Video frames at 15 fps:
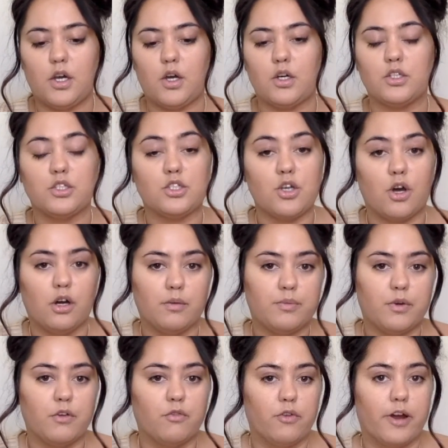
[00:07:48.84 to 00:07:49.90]
on top
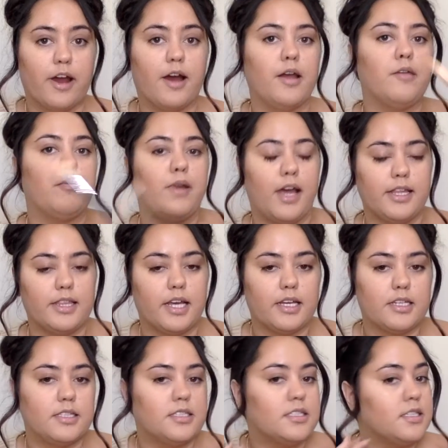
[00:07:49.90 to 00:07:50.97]
of where I applied that
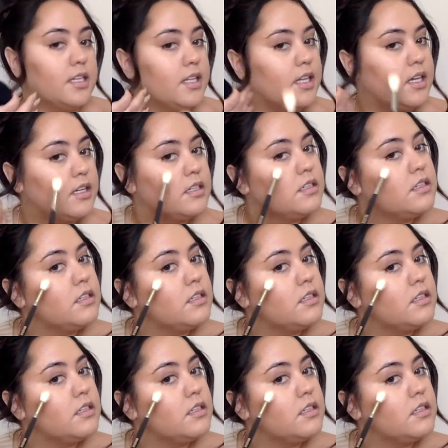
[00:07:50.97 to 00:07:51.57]
concealer.